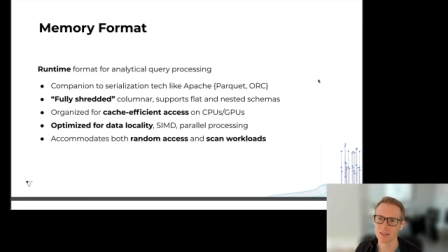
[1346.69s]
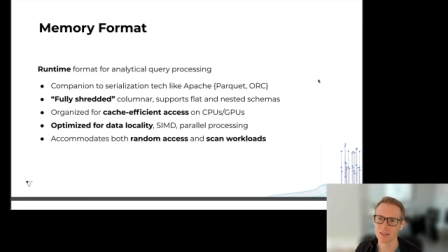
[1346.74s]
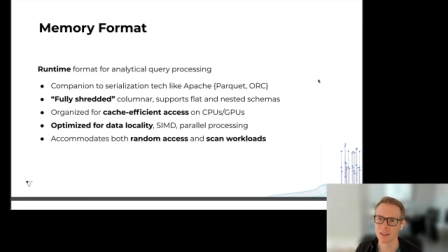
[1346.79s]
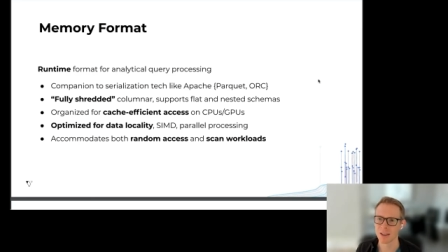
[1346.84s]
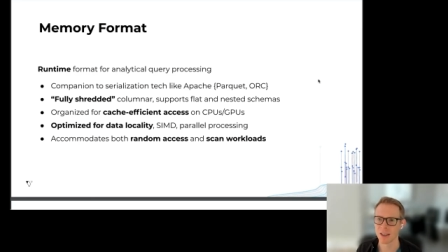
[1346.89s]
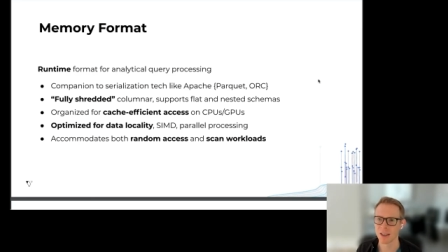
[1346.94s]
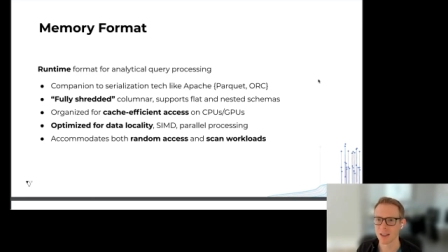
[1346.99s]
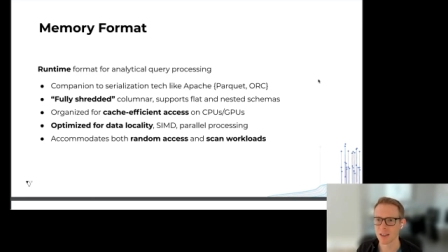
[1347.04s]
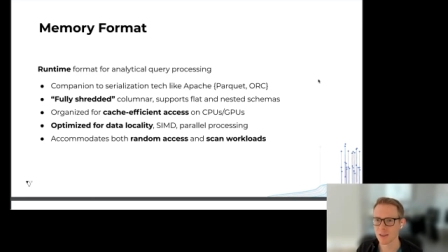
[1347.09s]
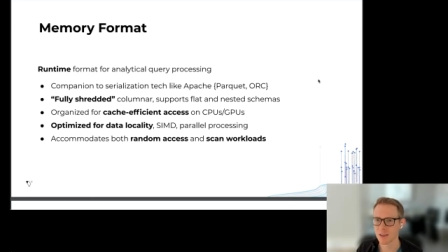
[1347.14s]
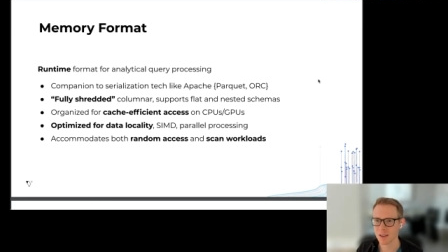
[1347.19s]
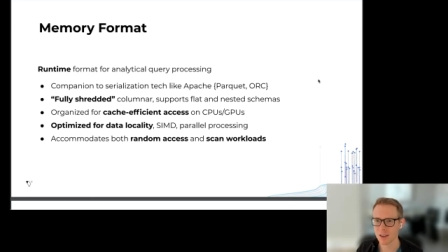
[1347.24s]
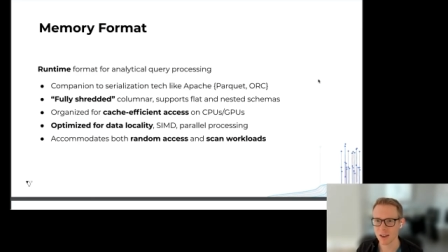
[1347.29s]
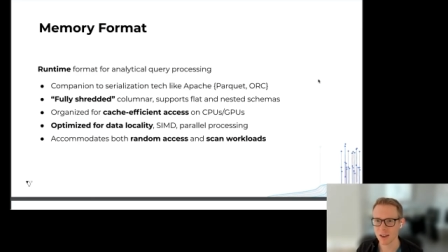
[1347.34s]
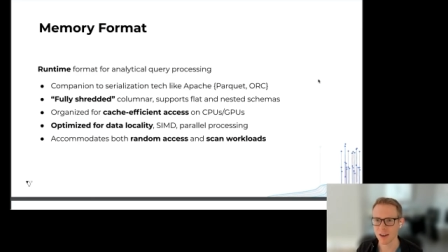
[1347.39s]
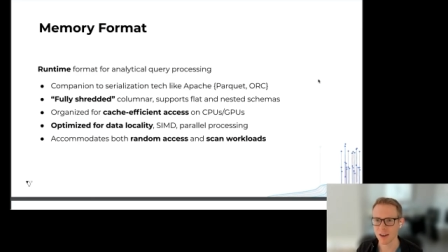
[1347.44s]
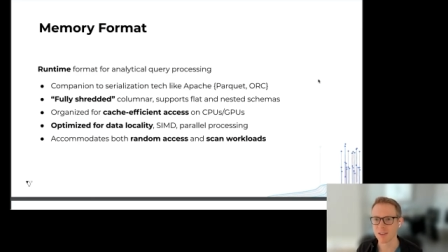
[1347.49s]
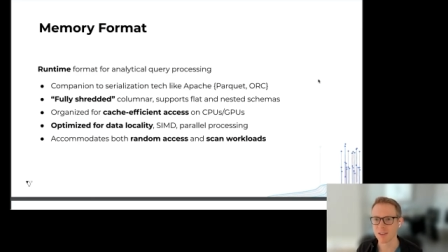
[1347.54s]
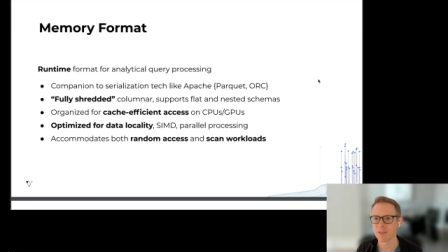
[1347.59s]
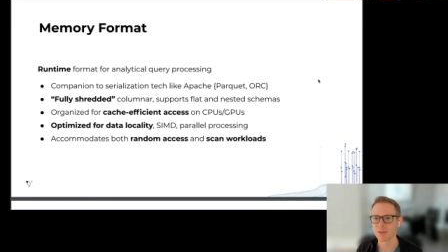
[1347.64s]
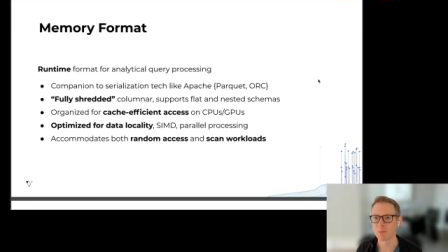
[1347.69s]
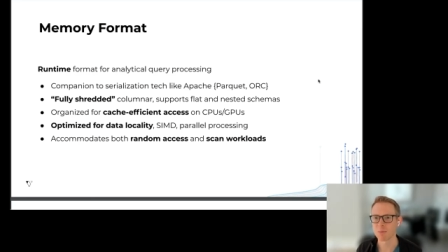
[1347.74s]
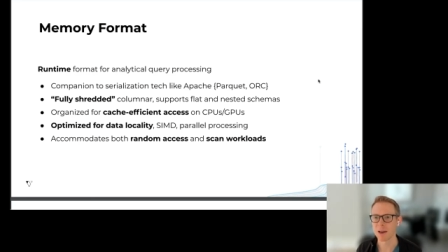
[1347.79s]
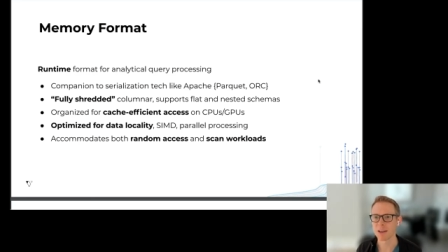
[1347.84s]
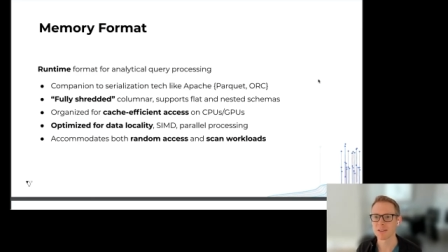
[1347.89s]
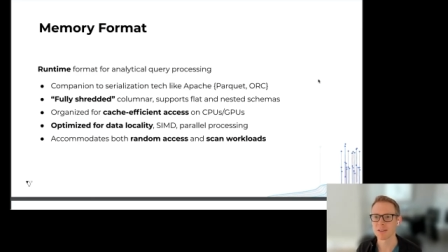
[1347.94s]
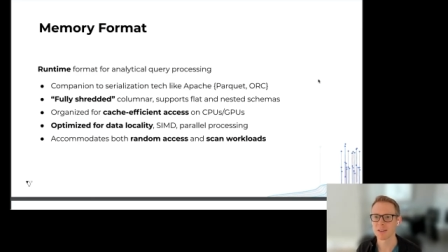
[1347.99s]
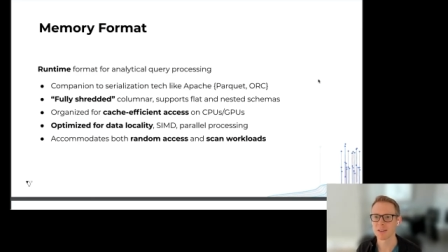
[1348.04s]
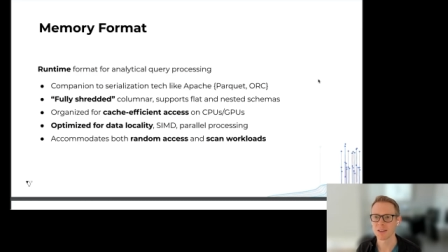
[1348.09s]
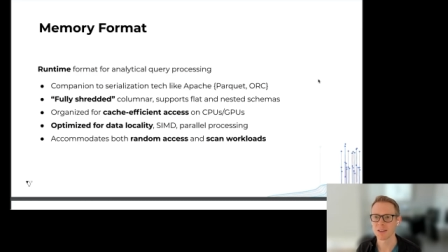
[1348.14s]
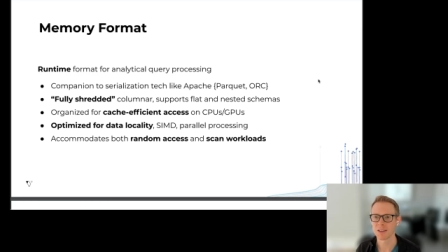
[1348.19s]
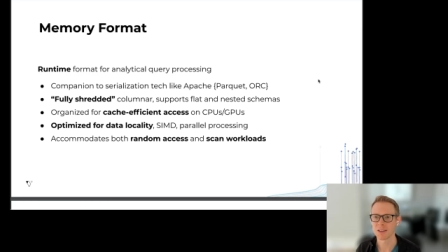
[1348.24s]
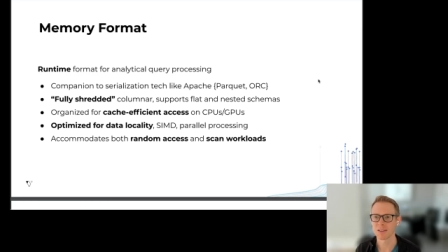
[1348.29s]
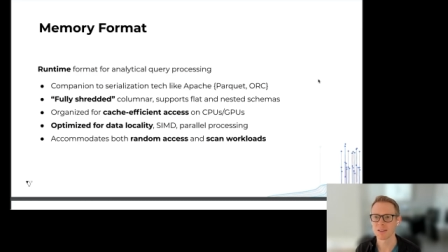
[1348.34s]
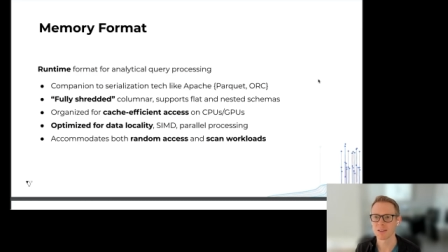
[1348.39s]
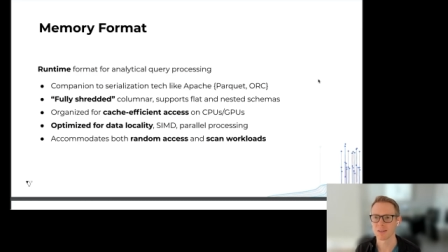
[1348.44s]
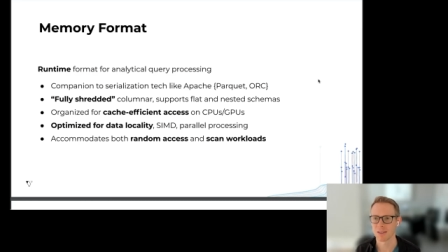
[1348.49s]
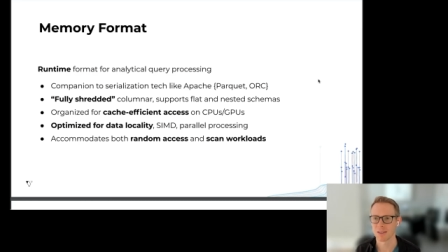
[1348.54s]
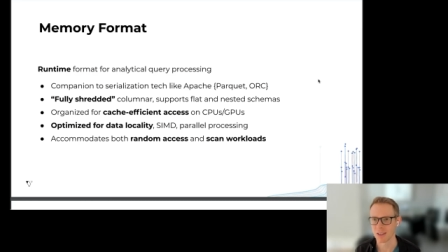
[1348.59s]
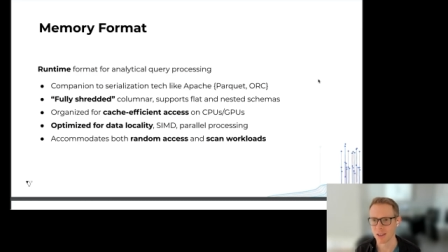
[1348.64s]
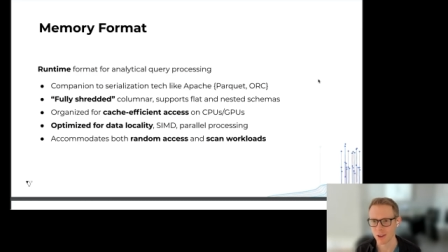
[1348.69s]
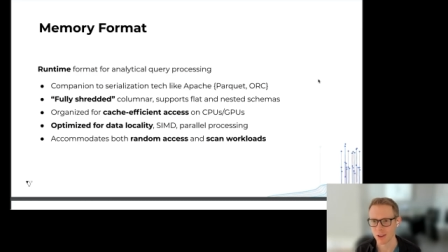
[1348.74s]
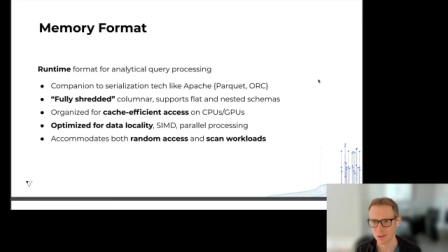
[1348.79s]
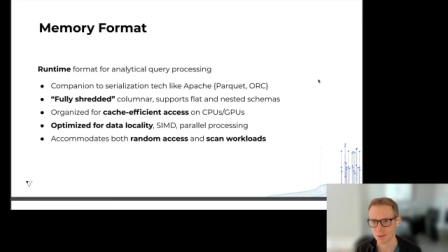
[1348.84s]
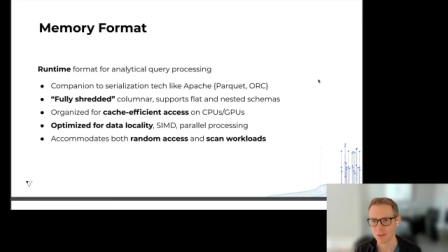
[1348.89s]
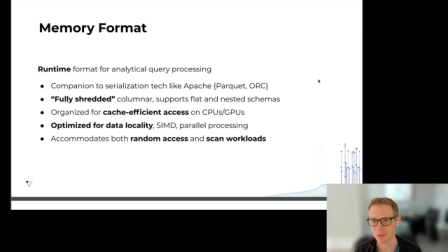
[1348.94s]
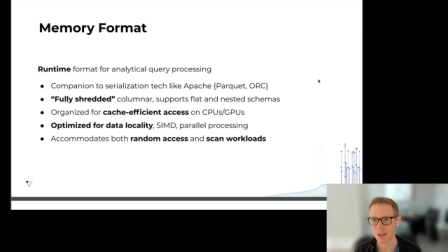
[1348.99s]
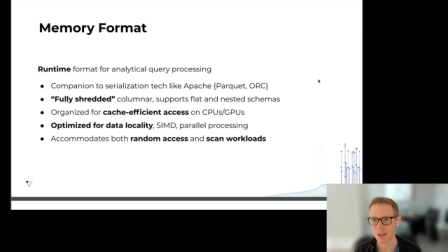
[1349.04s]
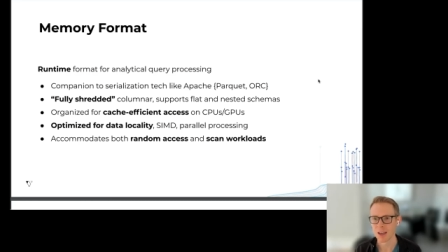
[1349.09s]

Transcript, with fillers: like kind of messy, you know,